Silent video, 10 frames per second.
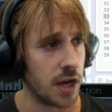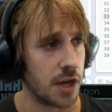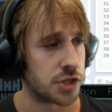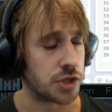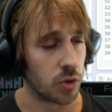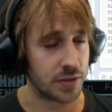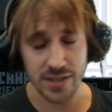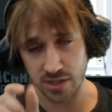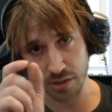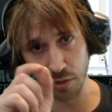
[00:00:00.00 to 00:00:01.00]
So
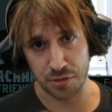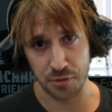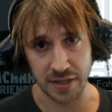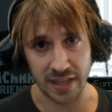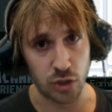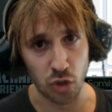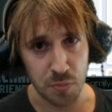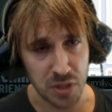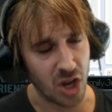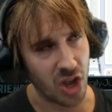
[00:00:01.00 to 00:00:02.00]
that's a little trick that took
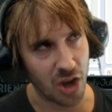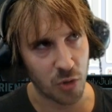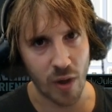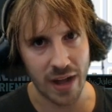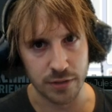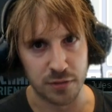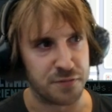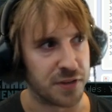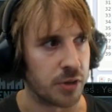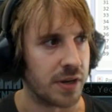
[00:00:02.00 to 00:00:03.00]
me a long while to
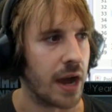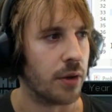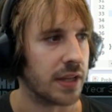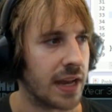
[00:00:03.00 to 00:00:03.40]
figure it out.